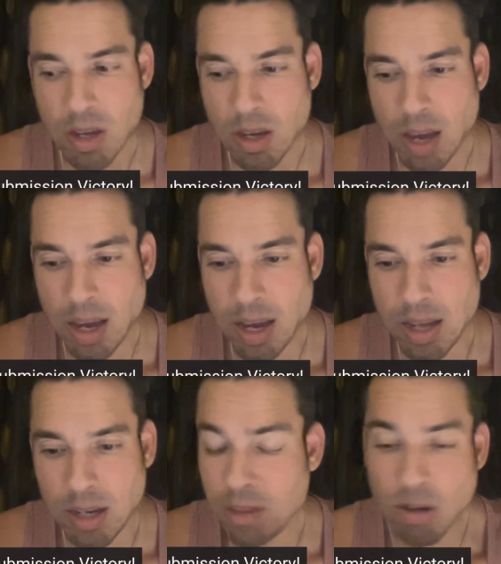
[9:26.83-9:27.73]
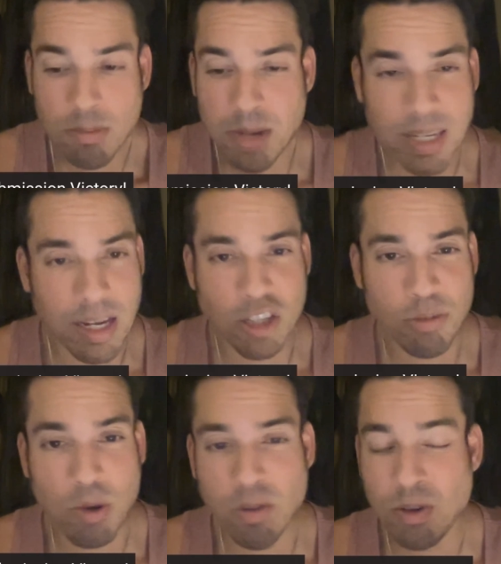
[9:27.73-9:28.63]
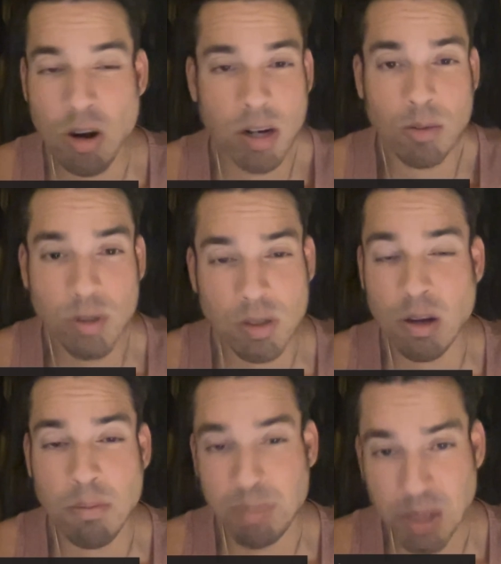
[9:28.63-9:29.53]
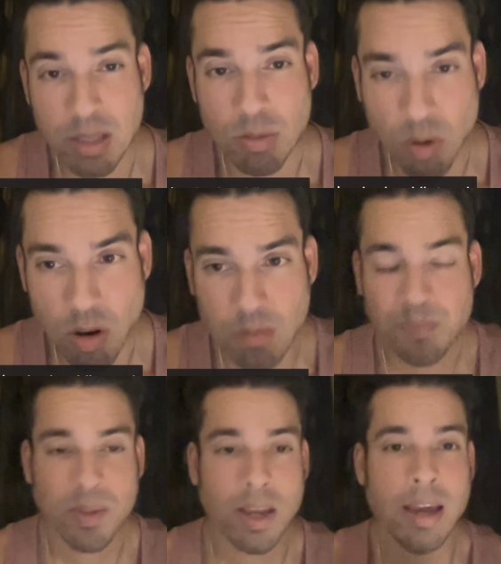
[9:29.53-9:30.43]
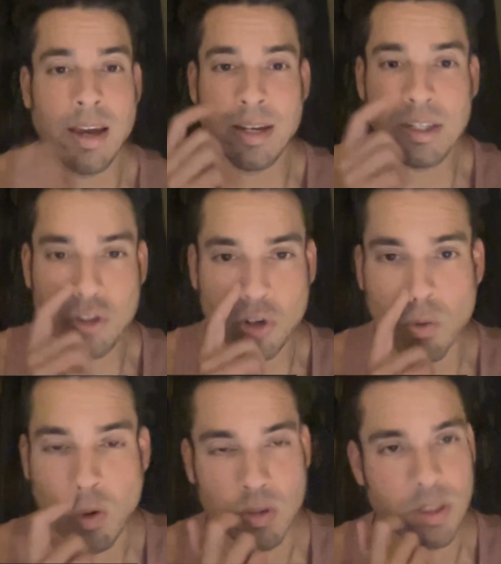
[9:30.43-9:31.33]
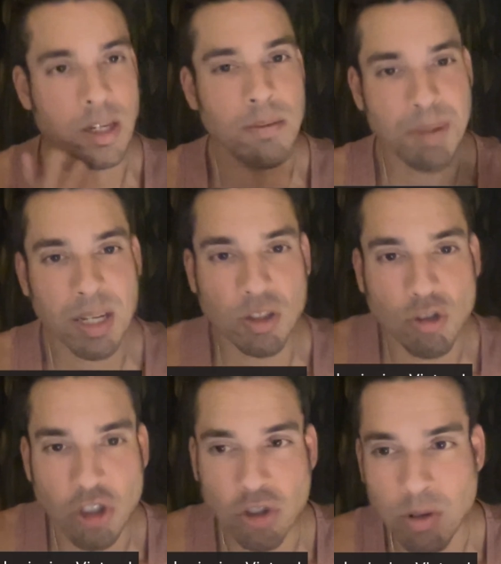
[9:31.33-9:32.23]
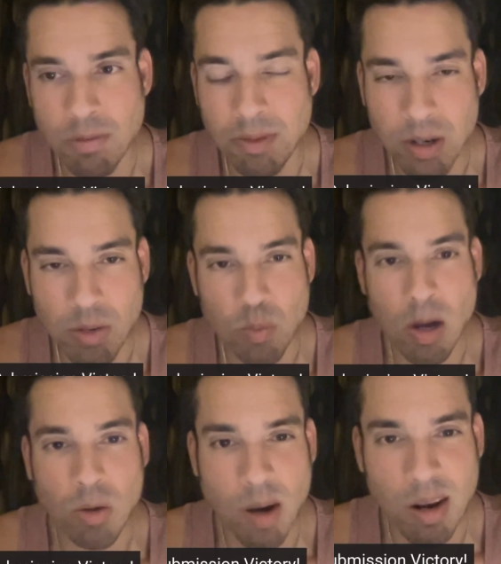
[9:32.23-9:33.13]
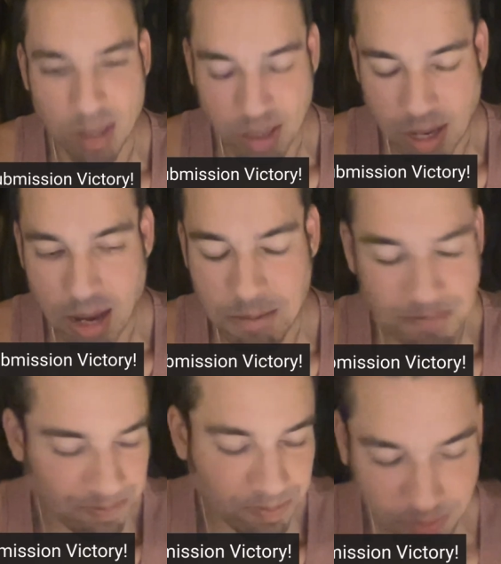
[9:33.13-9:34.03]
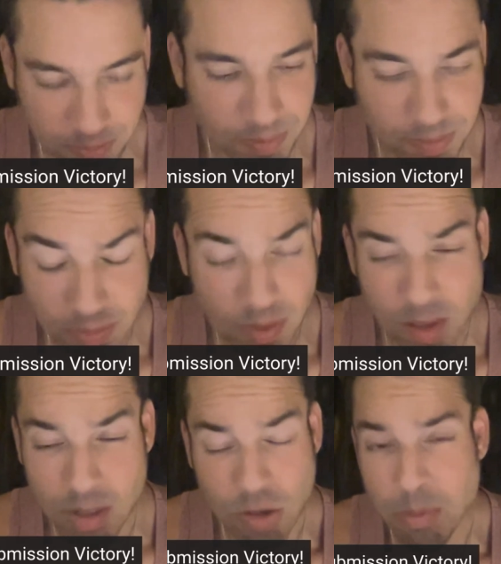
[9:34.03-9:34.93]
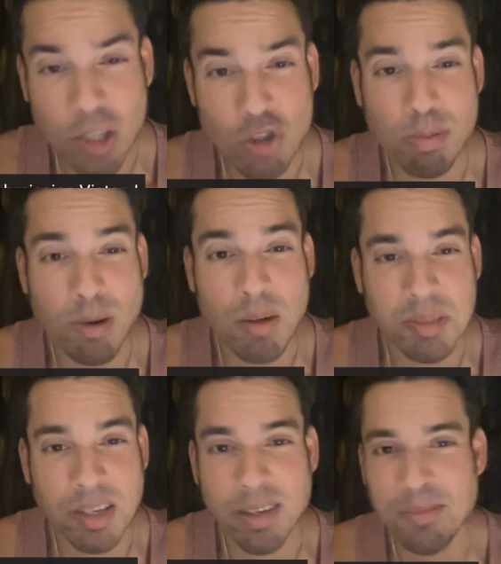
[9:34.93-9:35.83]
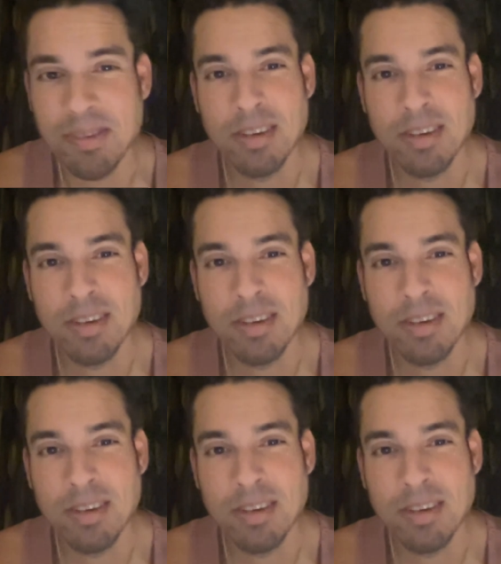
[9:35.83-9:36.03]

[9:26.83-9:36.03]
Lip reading: and I thought it might catch him off guard. I was completely wrong, and as Joe Rogan said, Pantoja showed a very well-rounded game, so major props to him.